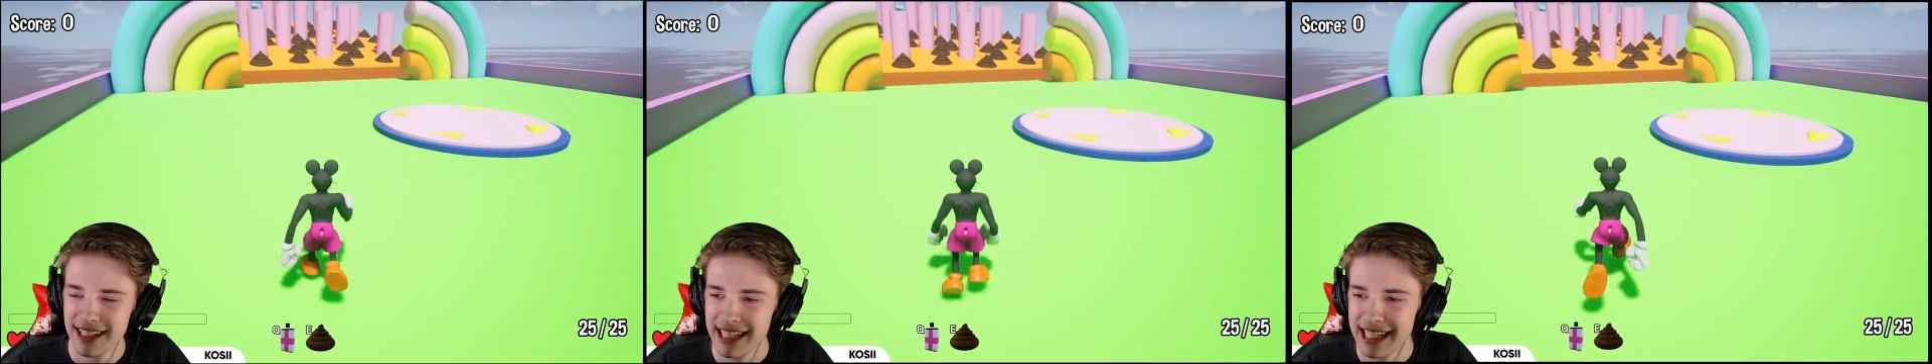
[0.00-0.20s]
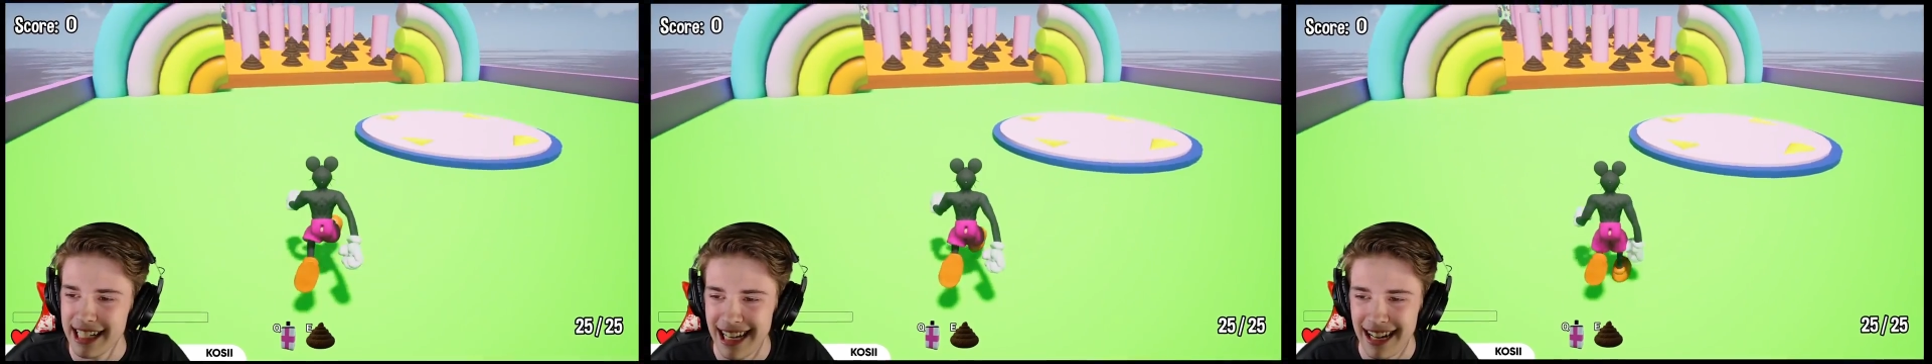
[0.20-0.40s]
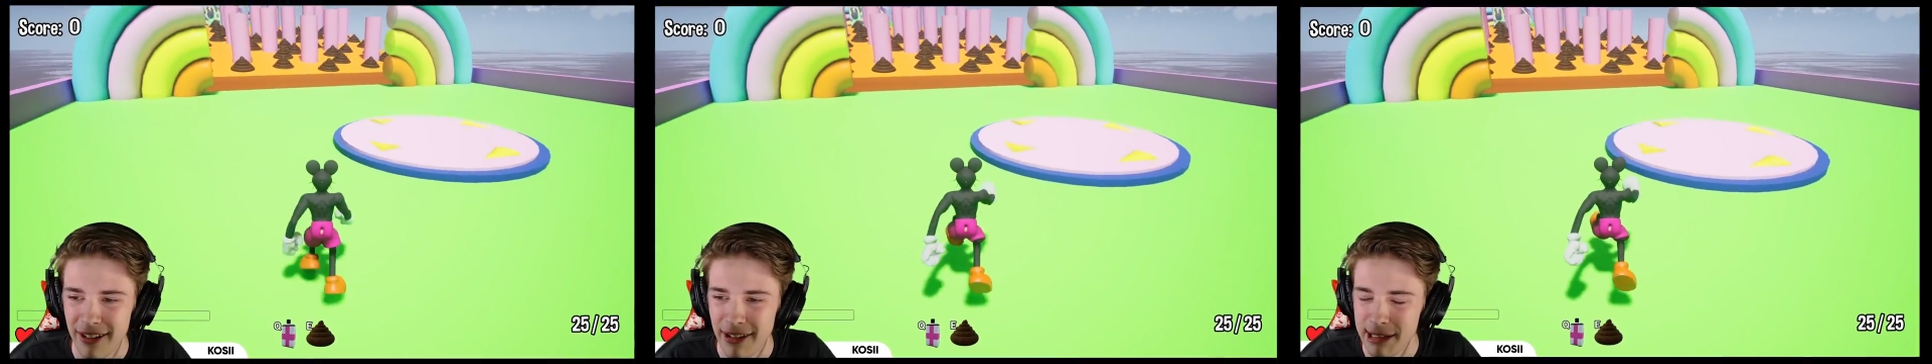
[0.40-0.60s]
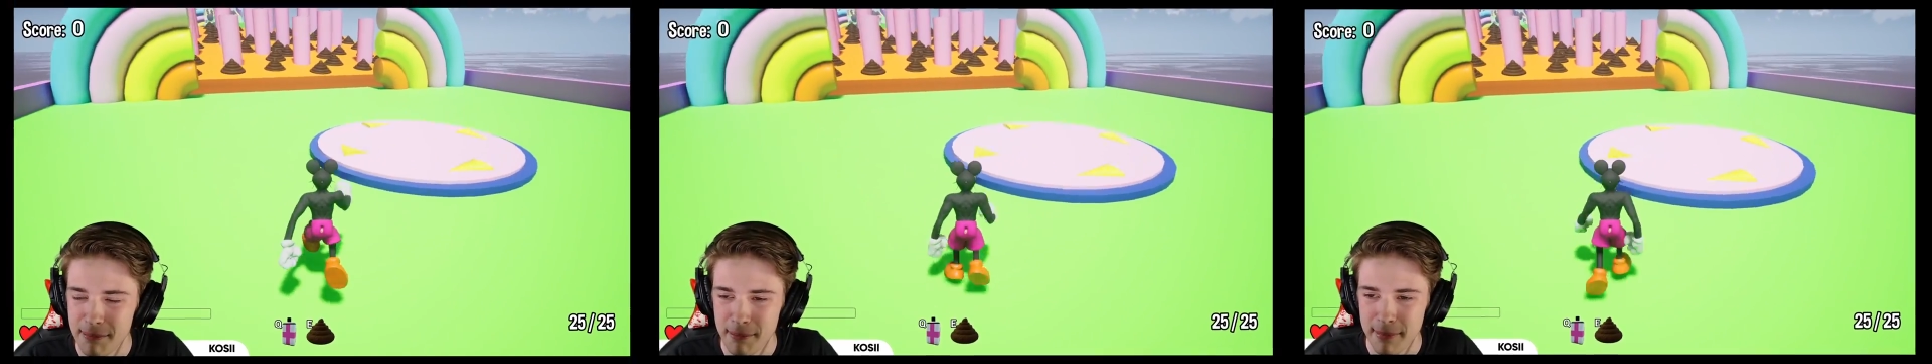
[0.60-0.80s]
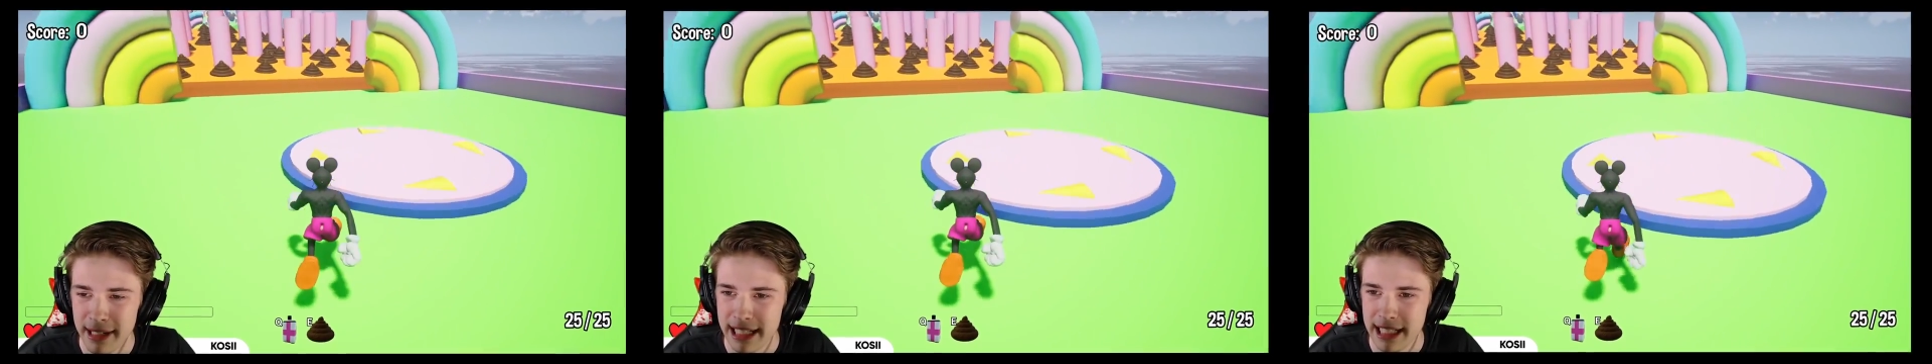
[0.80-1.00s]
And now
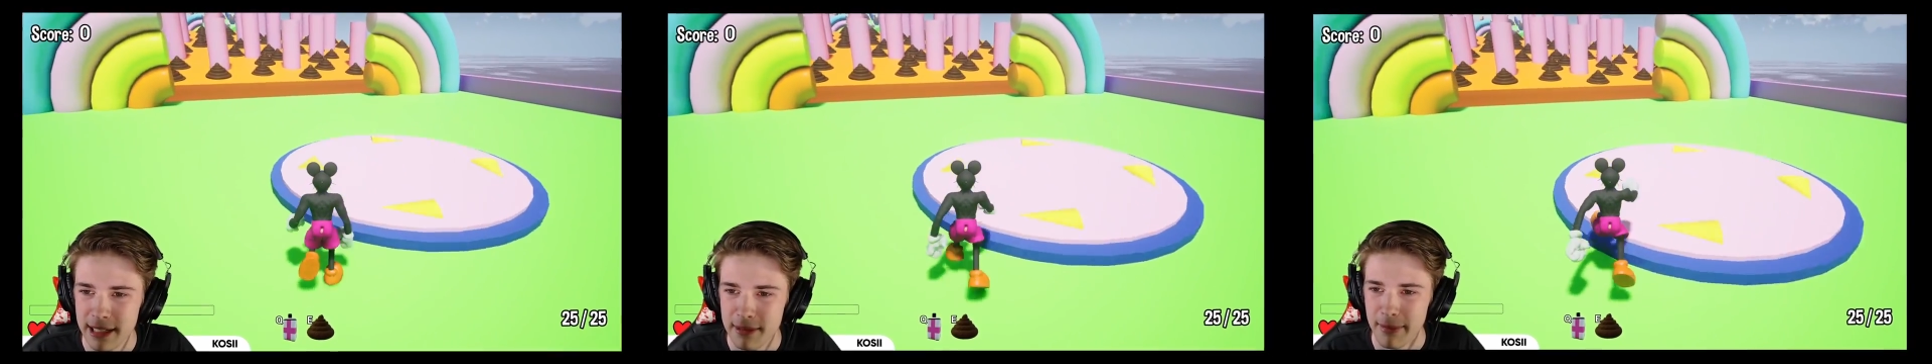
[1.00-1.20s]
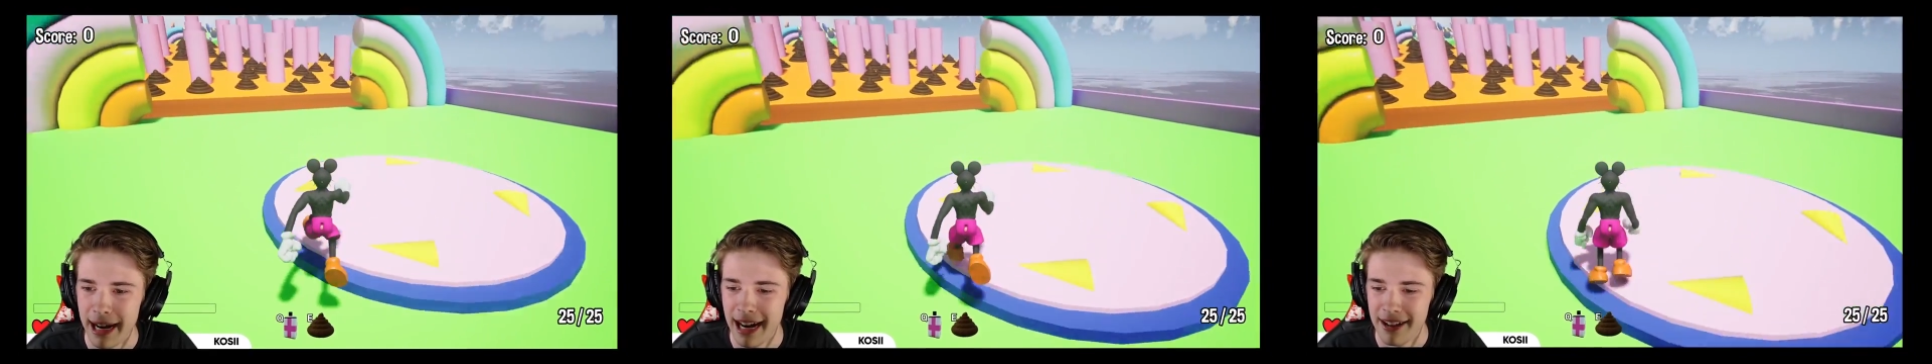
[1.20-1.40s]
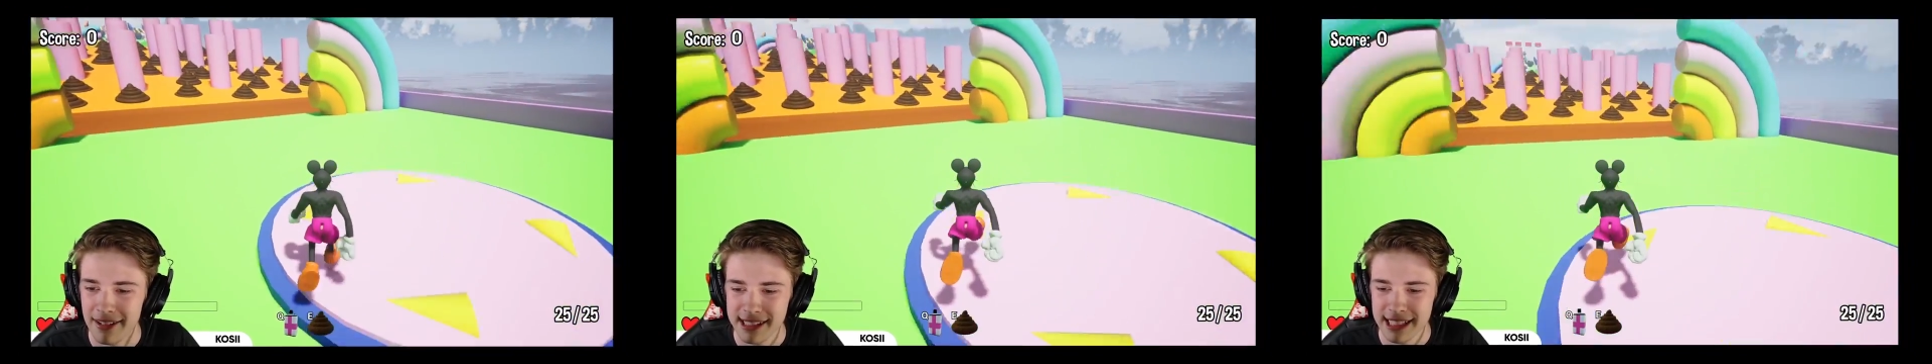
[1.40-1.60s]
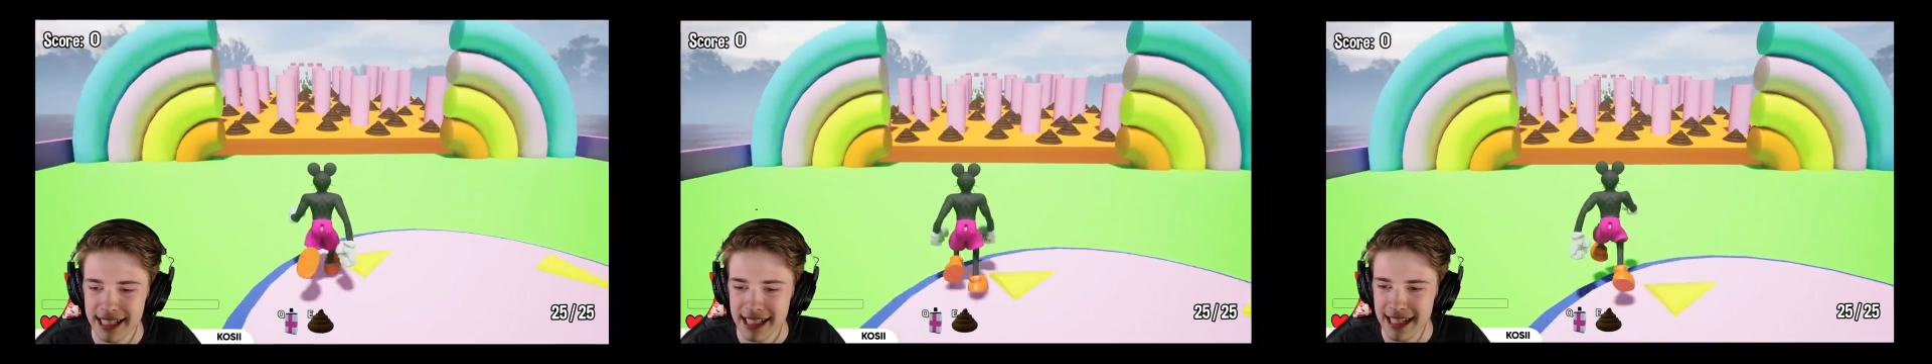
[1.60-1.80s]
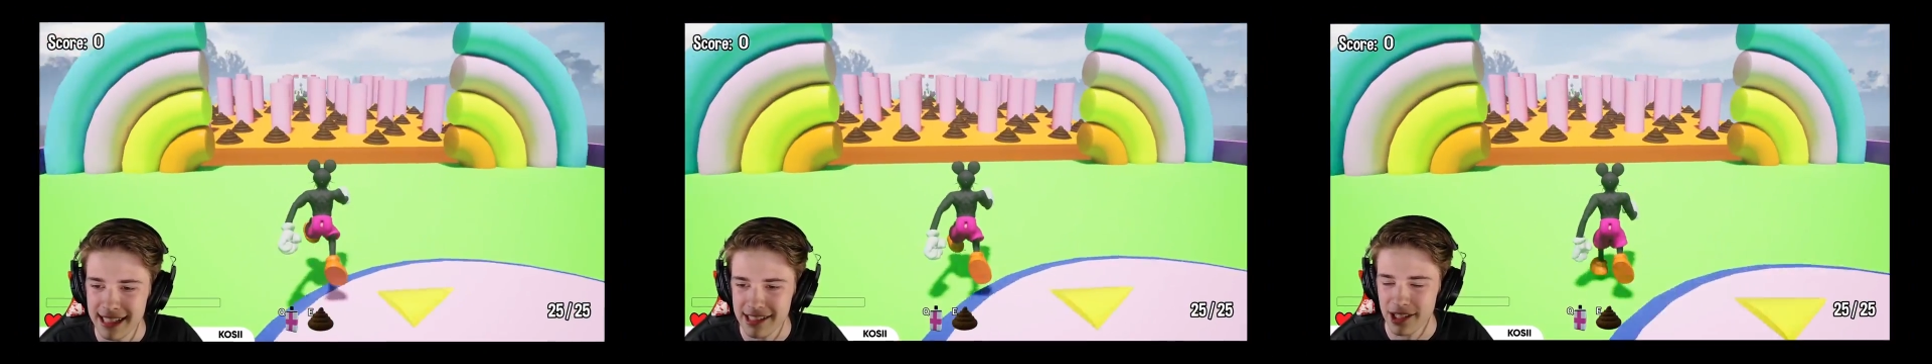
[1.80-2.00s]
I'm Mickey Mouse,
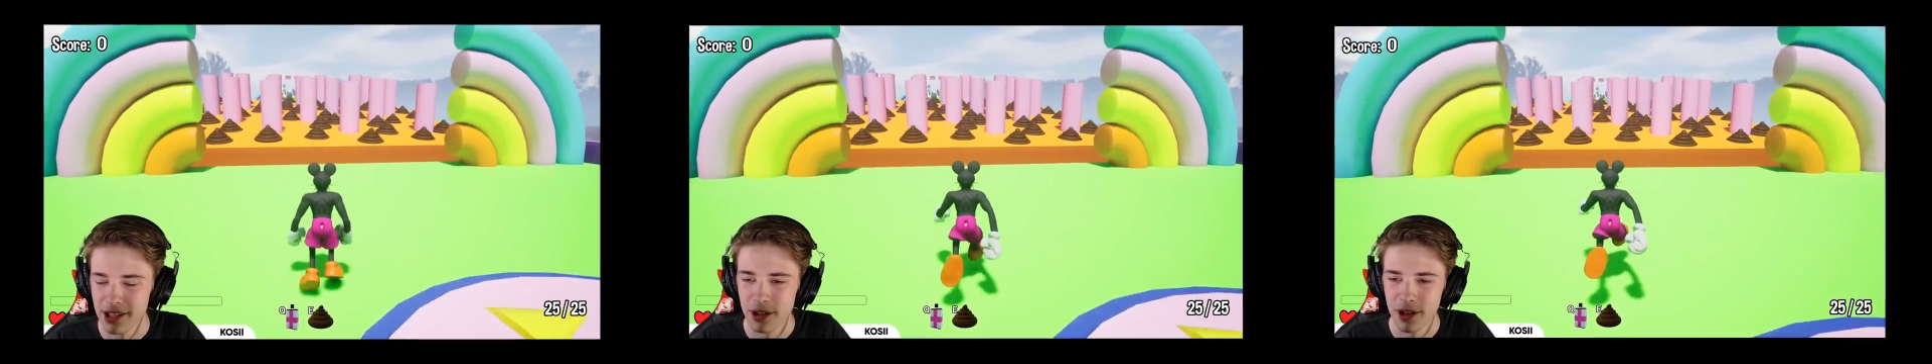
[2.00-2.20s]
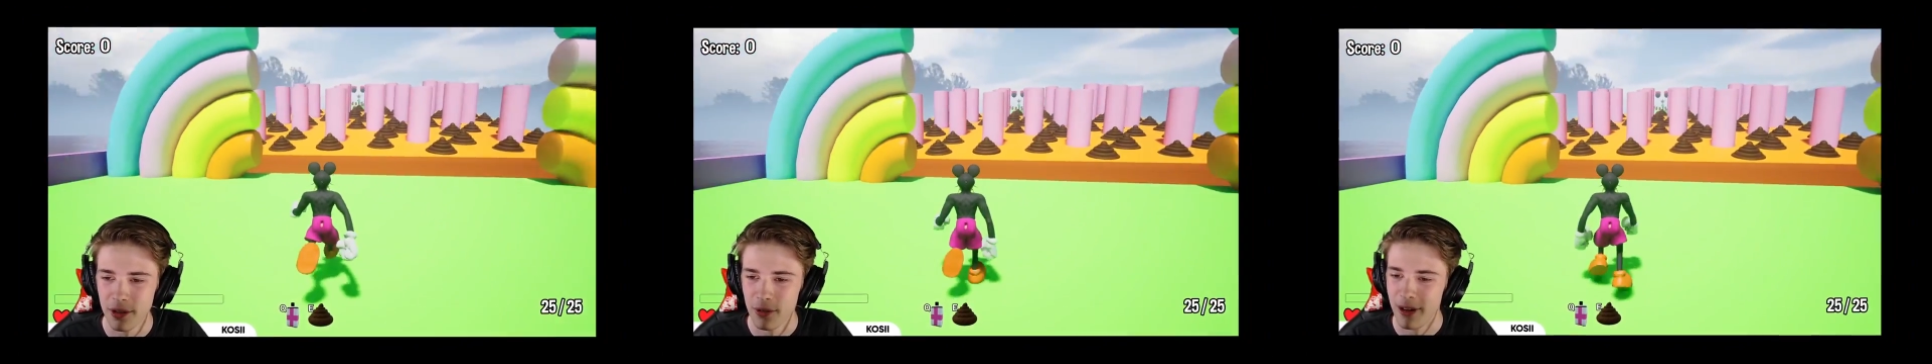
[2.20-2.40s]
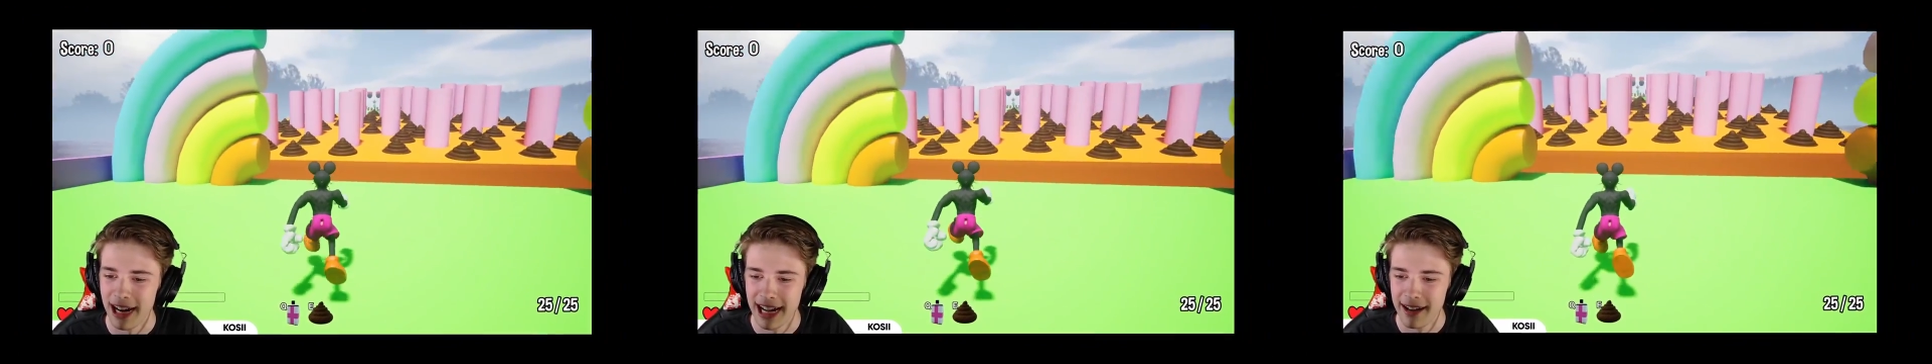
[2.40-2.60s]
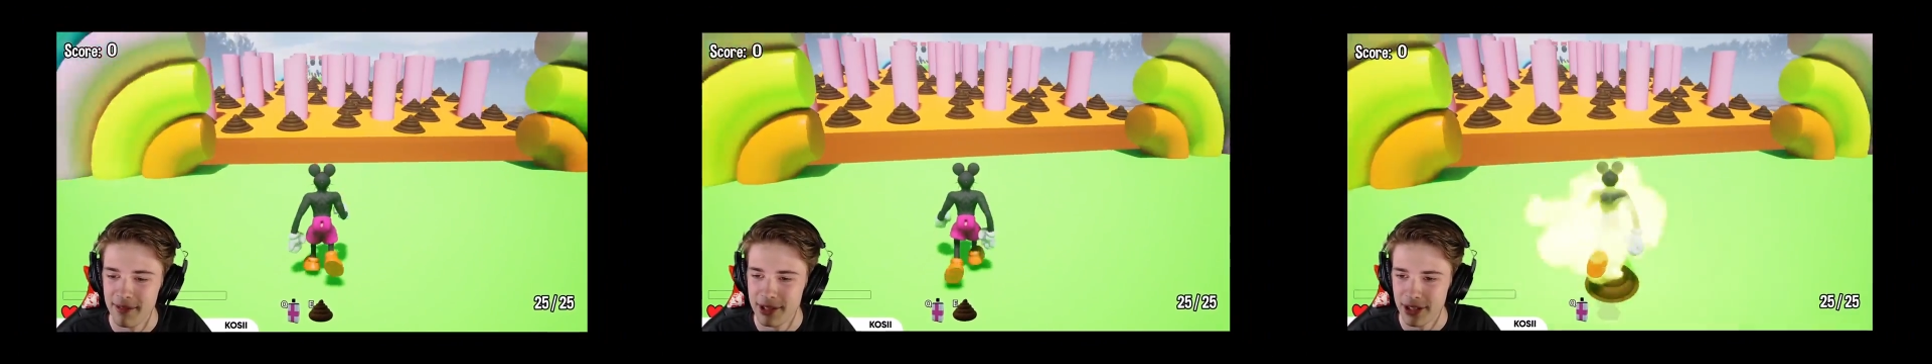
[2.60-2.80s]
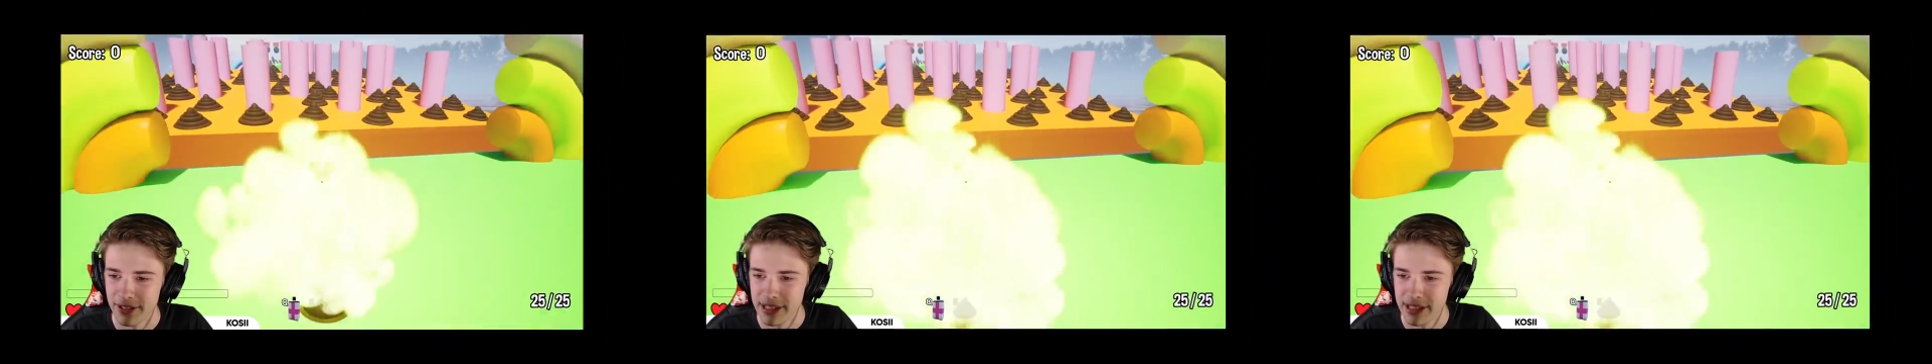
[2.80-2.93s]
and I don't know why I'm doing